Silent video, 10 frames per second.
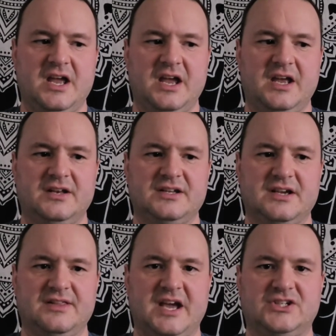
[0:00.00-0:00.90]
and
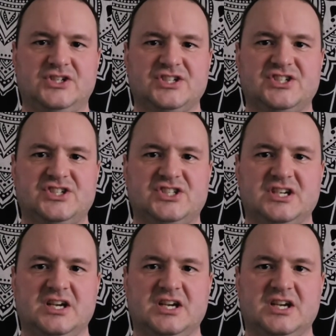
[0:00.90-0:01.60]
that just